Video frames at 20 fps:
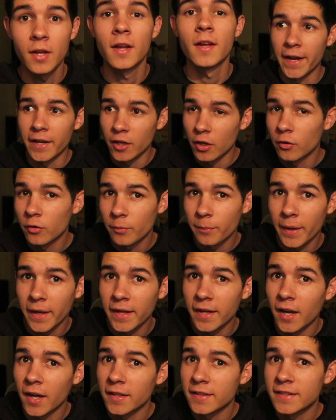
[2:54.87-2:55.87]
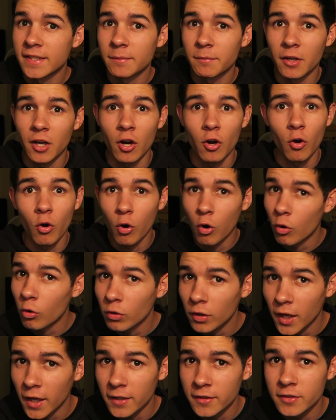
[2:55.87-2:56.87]
I know it may not seem like a
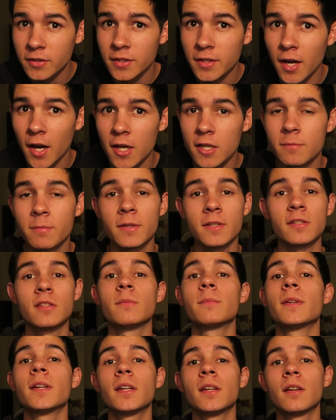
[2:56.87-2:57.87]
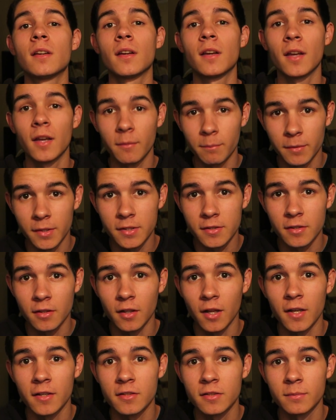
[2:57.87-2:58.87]
whole lot to you guys, but to me, it means a
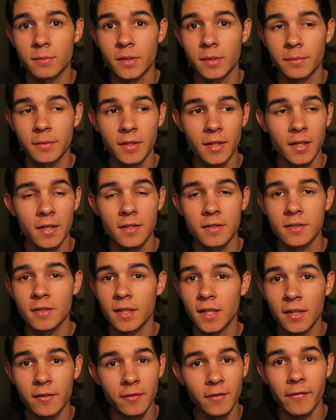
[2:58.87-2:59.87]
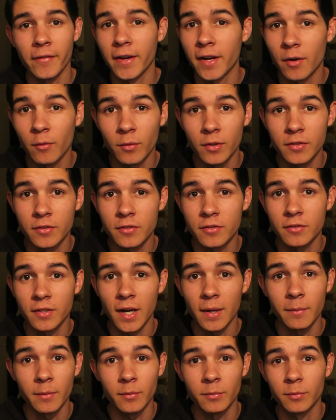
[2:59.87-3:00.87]
lot to me because even if I get one
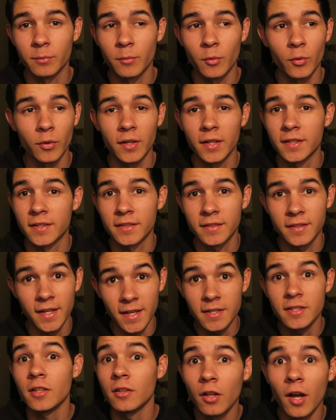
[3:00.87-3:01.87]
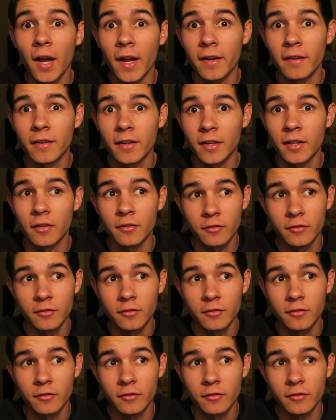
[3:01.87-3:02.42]
subscriber more, it's, it's a lot, you